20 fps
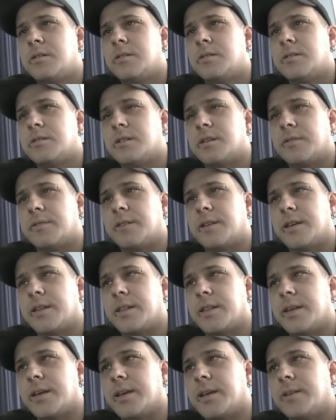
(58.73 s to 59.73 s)
stuff like
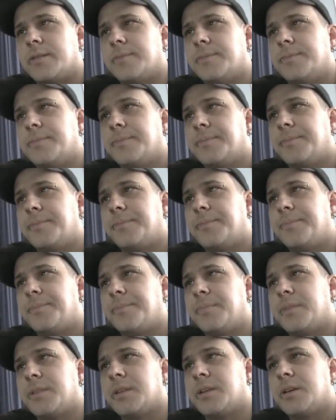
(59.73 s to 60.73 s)
that.
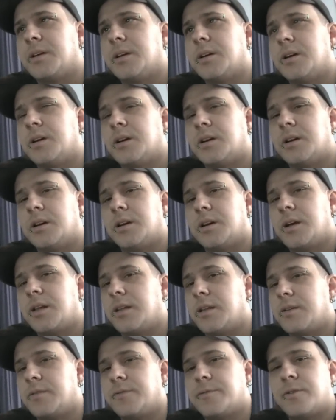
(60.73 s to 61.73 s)
I
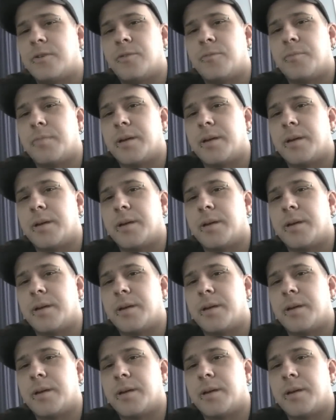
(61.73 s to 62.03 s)
love foam